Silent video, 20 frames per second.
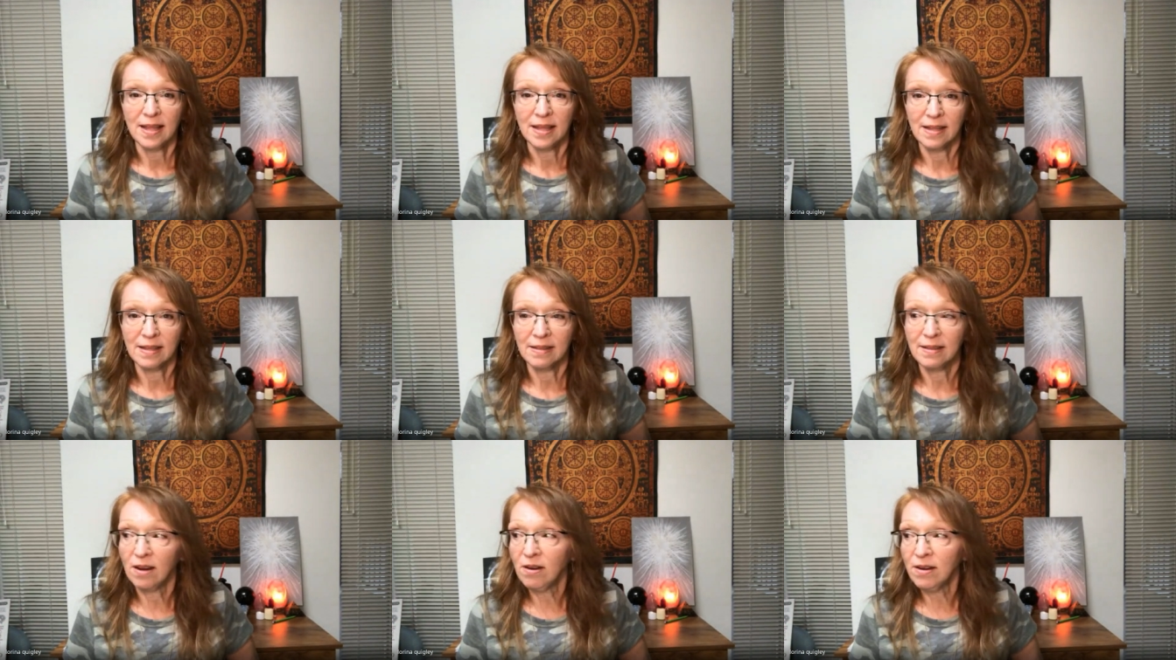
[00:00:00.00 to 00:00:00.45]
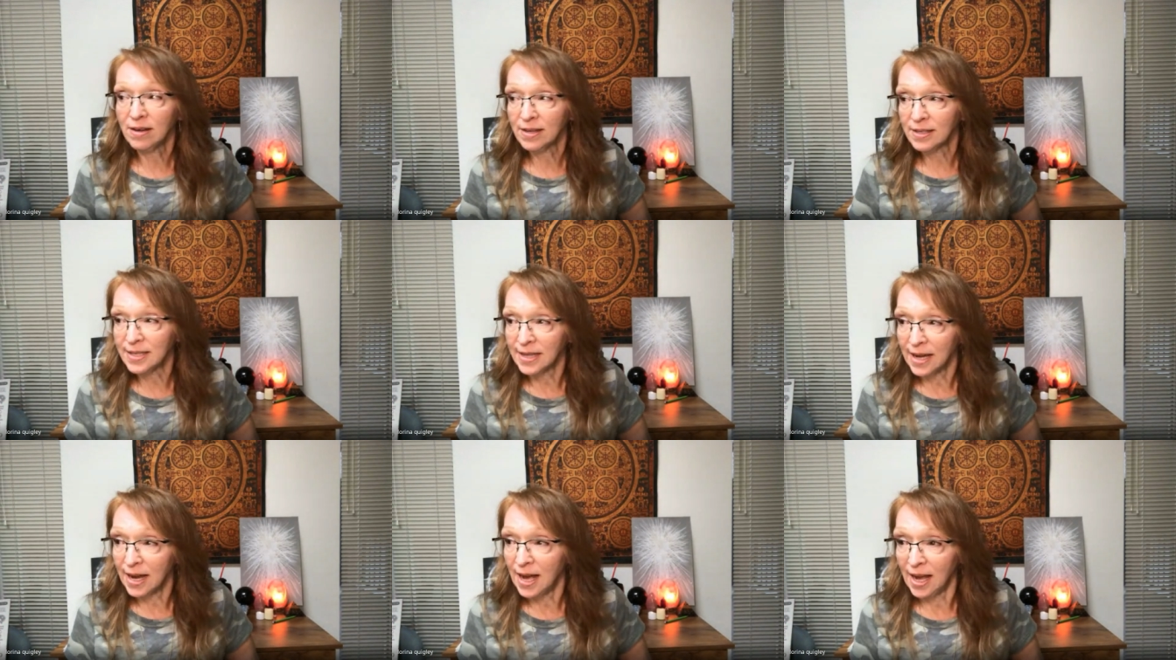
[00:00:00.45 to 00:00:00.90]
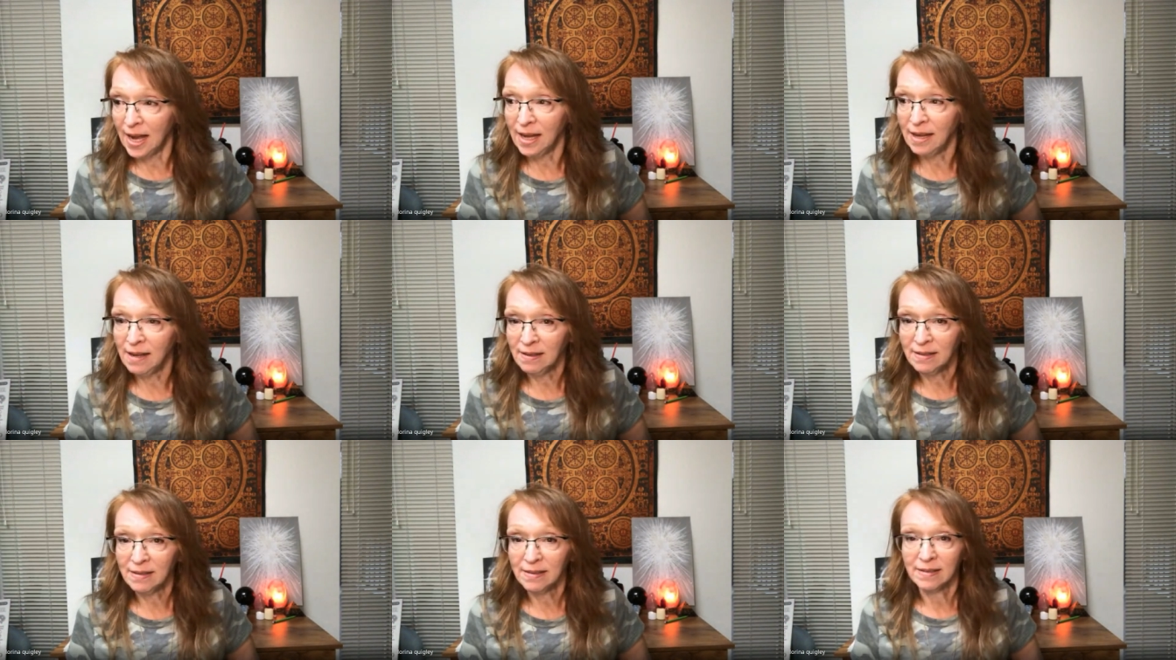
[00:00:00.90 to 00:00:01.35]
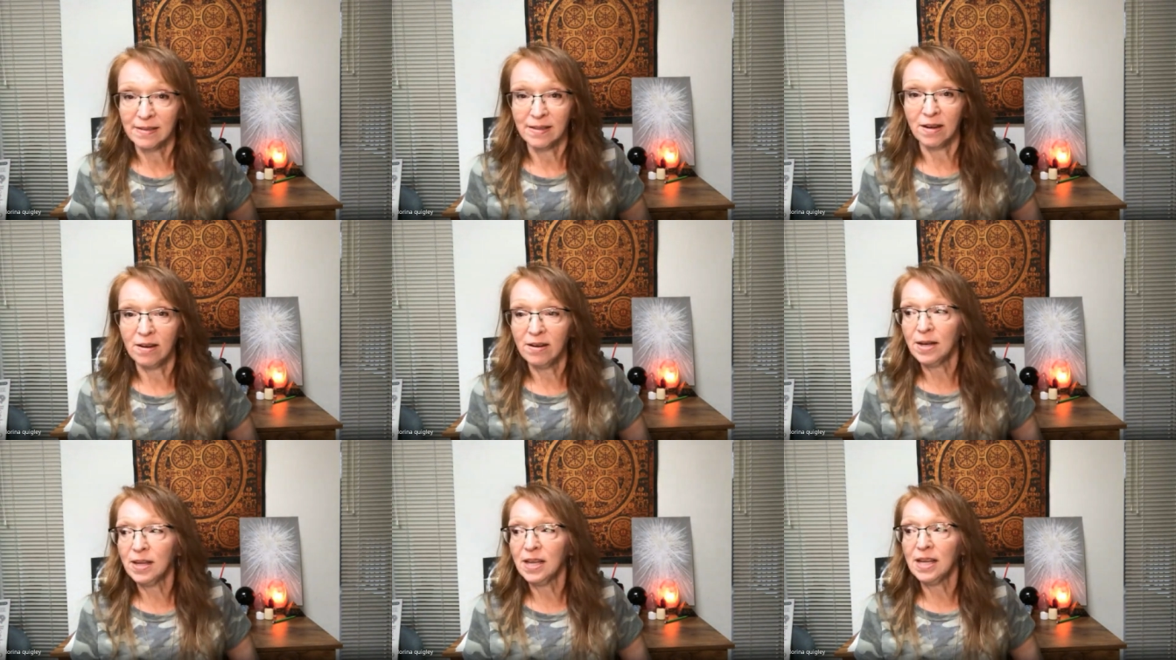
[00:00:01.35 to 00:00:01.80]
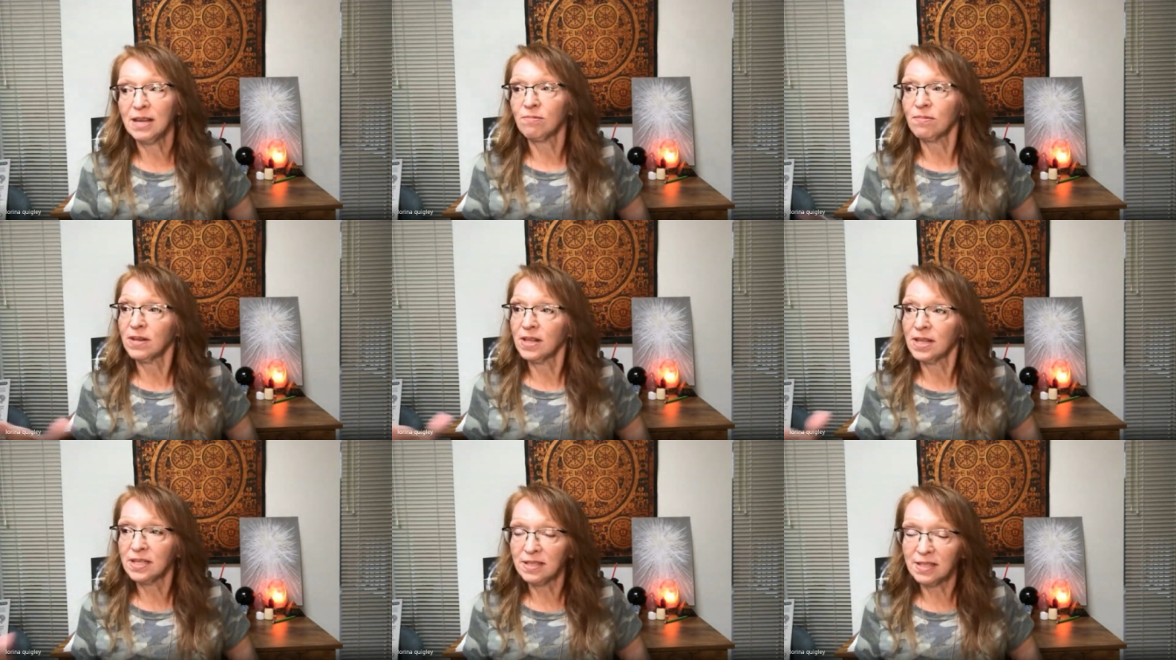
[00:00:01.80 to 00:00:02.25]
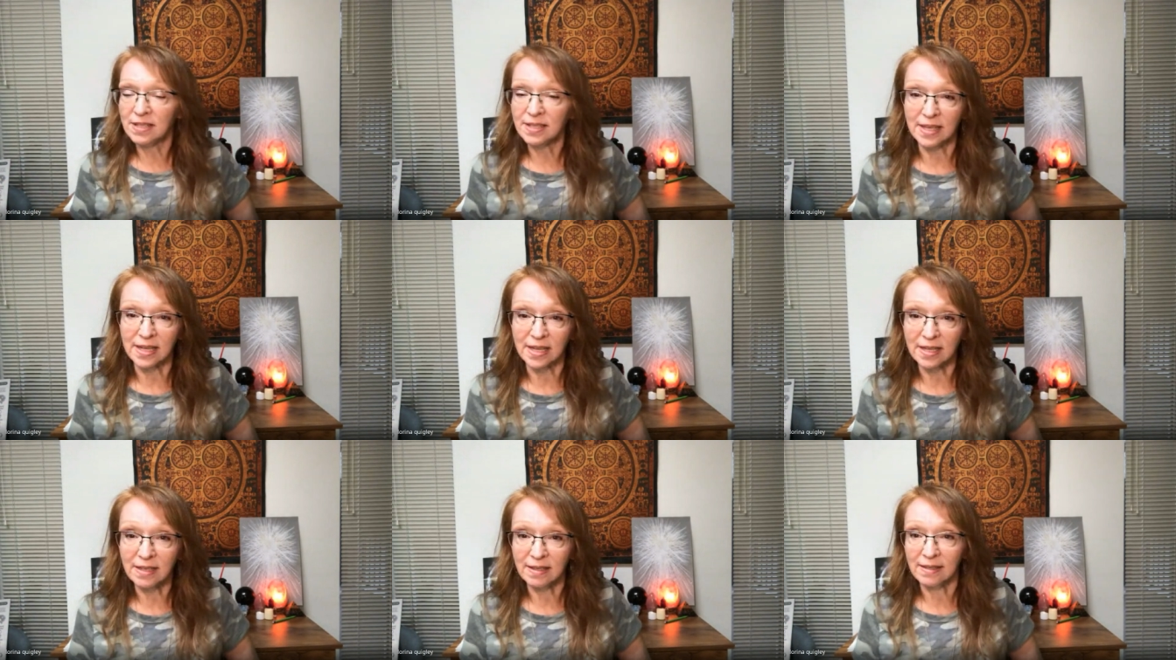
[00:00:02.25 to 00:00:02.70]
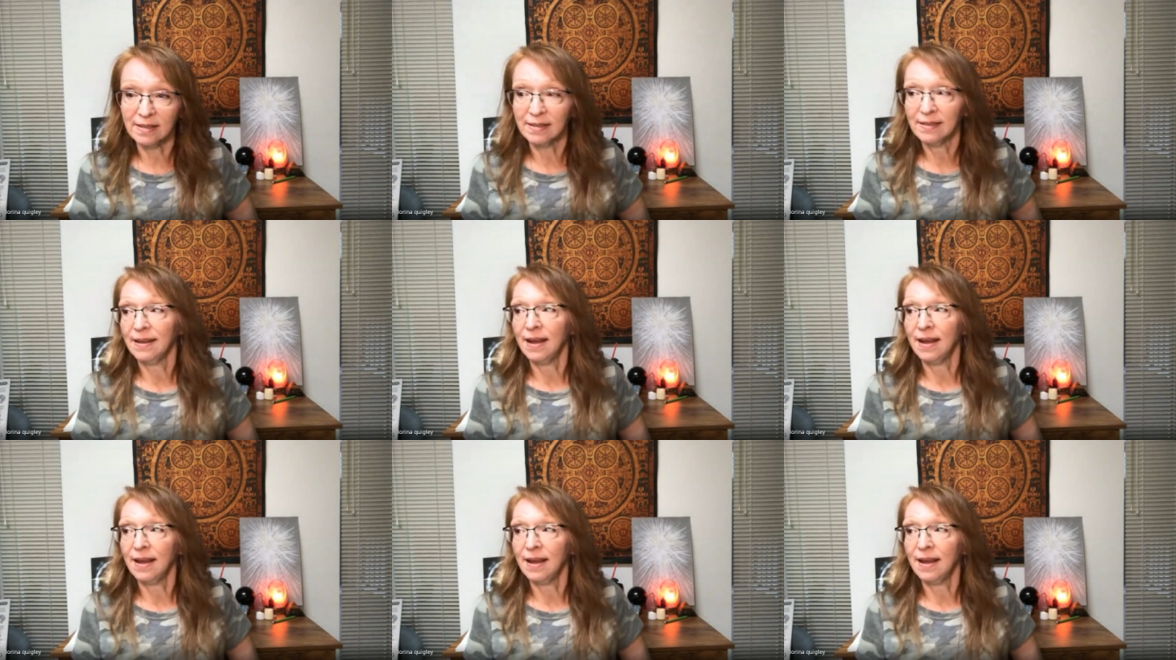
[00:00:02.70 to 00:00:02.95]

They're going to die. They're going to get really sick.